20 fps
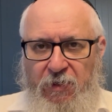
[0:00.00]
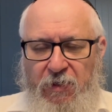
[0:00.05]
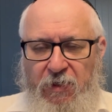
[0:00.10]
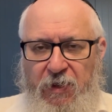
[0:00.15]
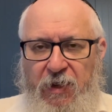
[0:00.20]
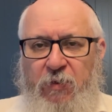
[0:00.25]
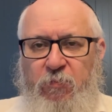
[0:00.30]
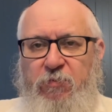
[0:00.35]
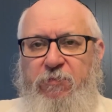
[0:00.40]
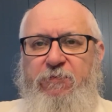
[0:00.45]

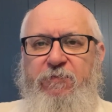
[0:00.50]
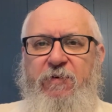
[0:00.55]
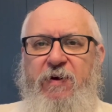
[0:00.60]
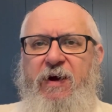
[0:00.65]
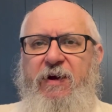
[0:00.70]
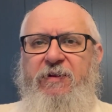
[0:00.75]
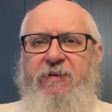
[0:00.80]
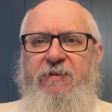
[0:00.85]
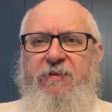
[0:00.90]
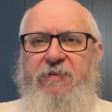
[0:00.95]
And we
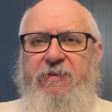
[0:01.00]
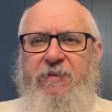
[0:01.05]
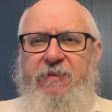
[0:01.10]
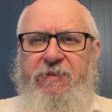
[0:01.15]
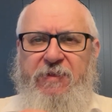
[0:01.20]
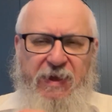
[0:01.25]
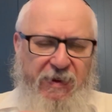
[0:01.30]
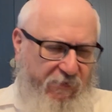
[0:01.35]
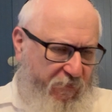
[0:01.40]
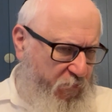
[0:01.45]
find
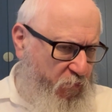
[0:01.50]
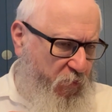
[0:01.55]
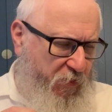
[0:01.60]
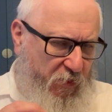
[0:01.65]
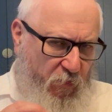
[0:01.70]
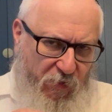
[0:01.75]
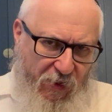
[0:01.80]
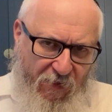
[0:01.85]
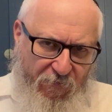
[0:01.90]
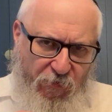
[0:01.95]
that's where
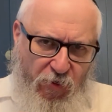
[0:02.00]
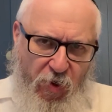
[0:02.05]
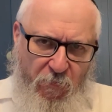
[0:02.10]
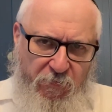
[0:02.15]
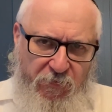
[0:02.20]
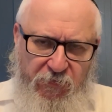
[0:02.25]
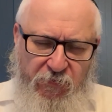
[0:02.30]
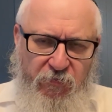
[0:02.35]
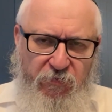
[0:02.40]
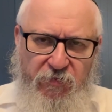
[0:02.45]
we have the
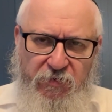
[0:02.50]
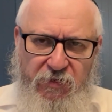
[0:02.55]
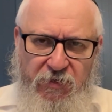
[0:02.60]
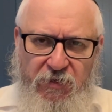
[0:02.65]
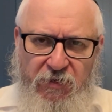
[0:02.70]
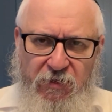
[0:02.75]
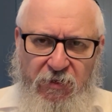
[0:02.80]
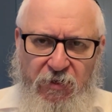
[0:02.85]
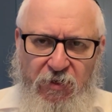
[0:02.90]
opportunity